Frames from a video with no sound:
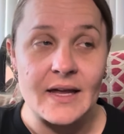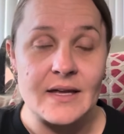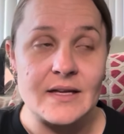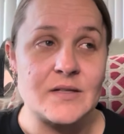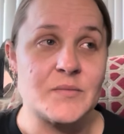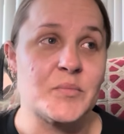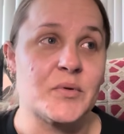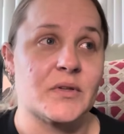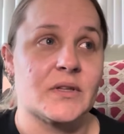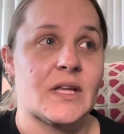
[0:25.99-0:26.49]
His
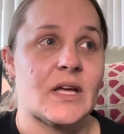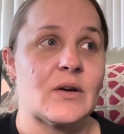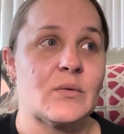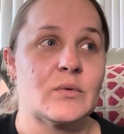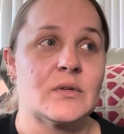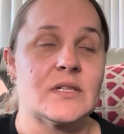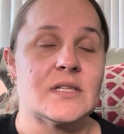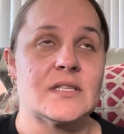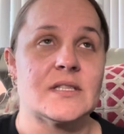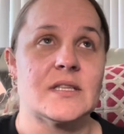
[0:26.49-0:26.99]
birthday
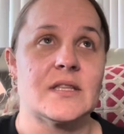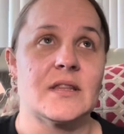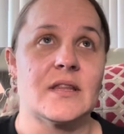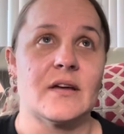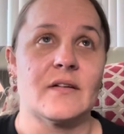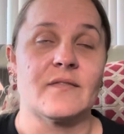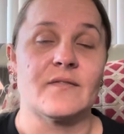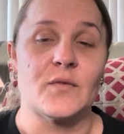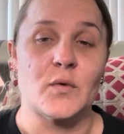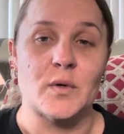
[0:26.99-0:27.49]
was
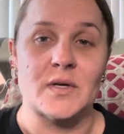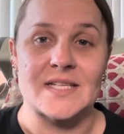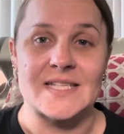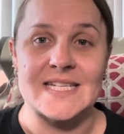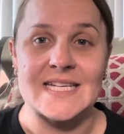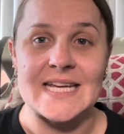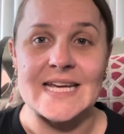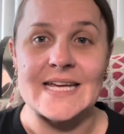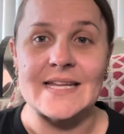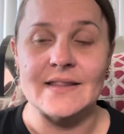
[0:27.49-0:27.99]
the
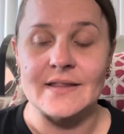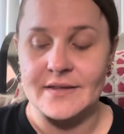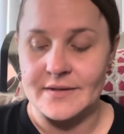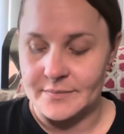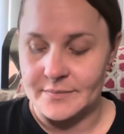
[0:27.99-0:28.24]
14th.